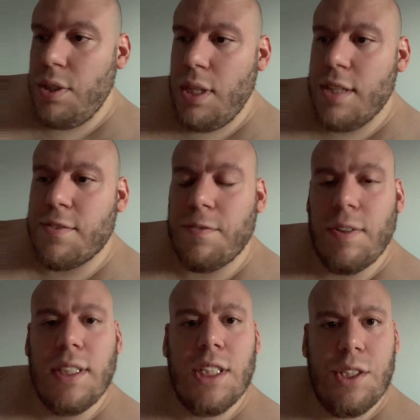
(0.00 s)
it's
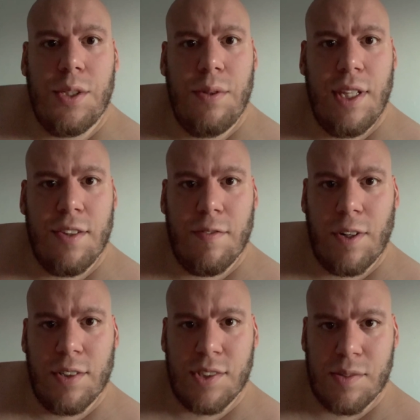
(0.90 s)
fun to do these
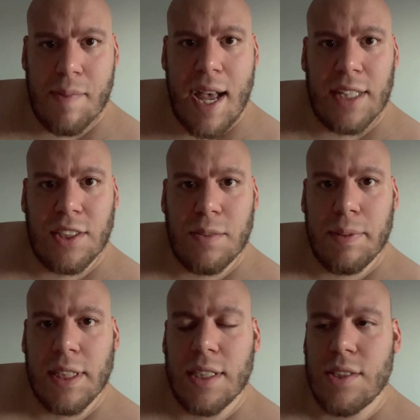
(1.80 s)
versus matches
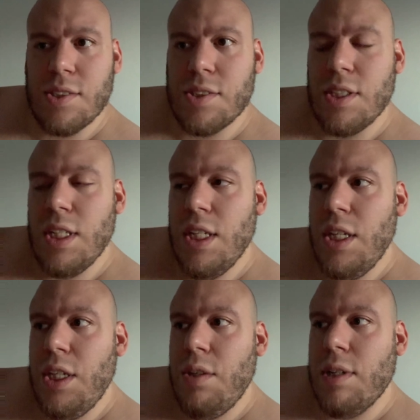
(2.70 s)
because
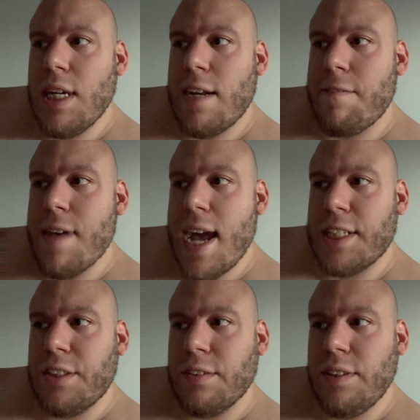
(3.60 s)
you got to
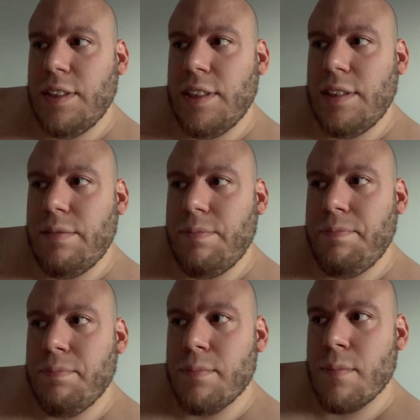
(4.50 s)
factor in
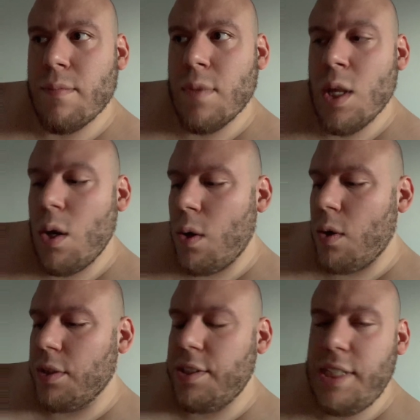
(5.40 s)

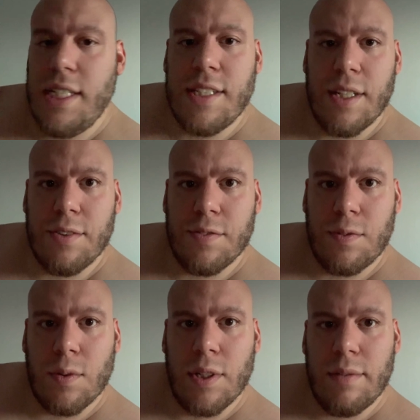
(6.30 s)
all the details
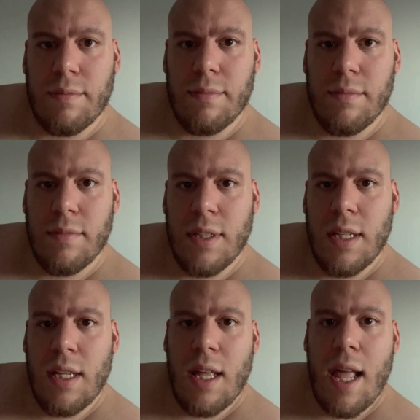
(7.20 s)
for it.
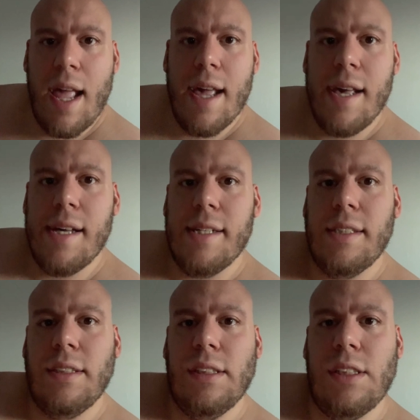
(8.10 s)

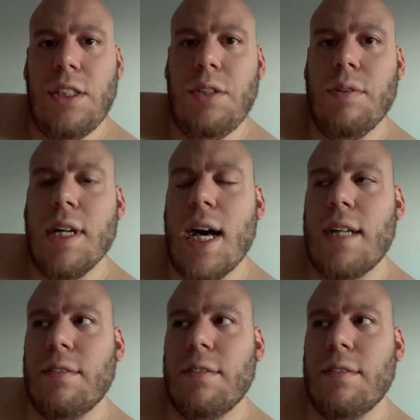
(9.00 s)
And you got to